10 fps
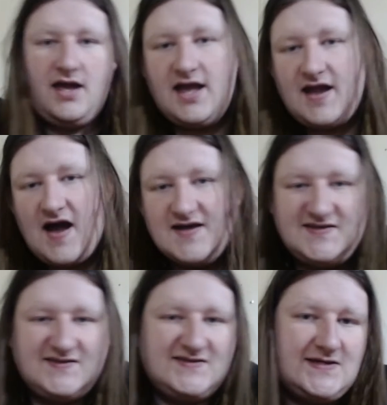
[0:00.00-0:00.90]
Hey guys,
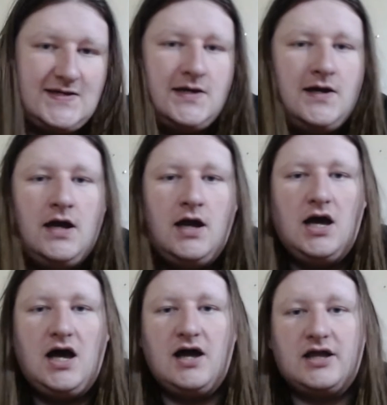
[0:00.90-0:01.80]
it's Z.
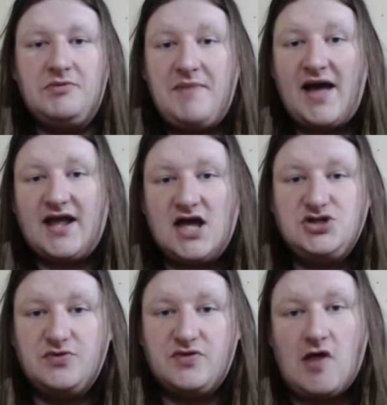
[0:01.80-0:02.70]
Coming back at
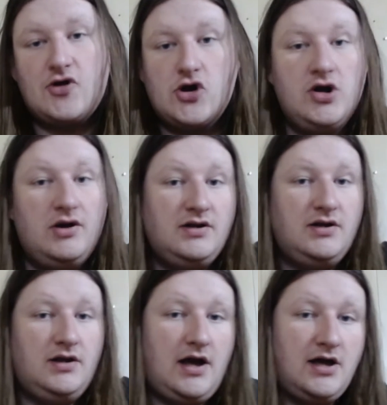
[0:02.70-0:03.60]
you with another
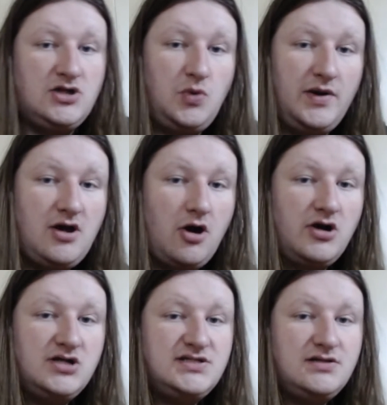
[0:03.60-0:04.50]
20
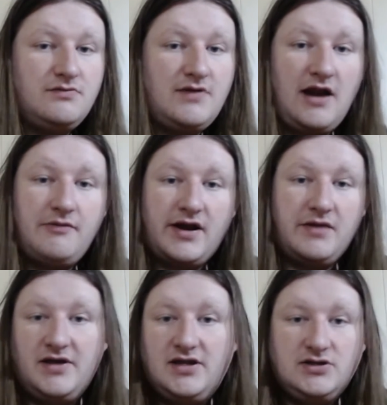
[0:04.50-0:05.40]
cards that I
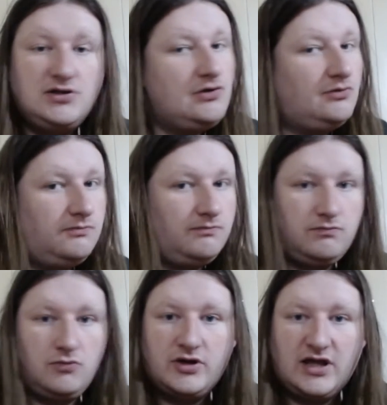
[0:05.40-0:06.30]
recommend you
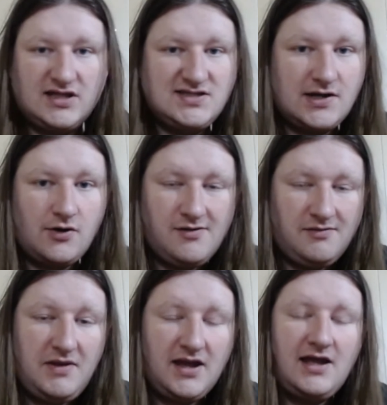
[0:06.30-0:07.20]
look at considering
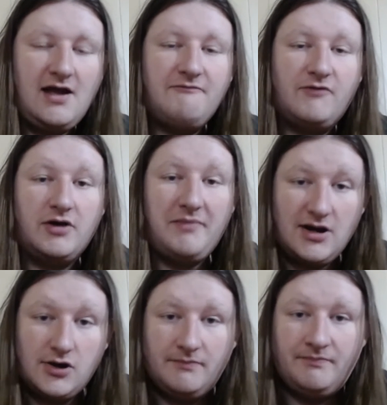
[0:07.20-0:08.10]
picking up for
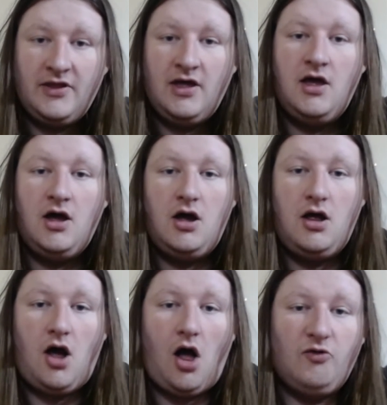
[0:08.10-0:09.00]
Commander,
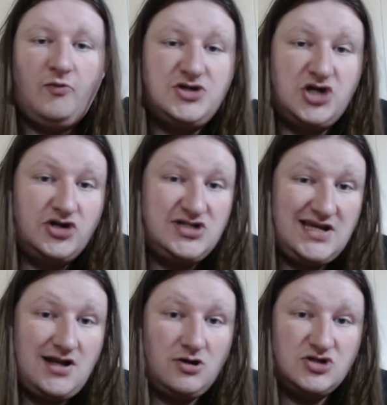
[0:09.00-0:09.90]
all of which under
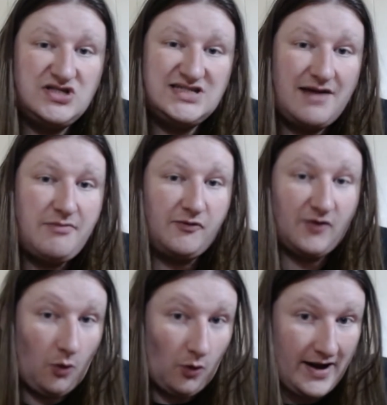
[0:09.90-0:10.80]
$10 at the time of
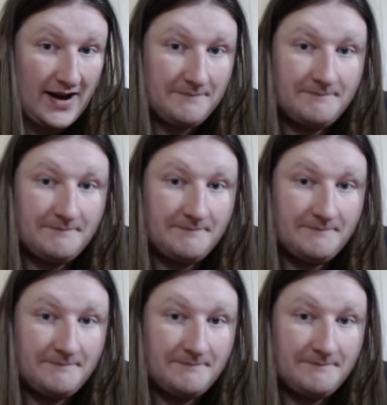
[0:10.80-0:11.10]
recording.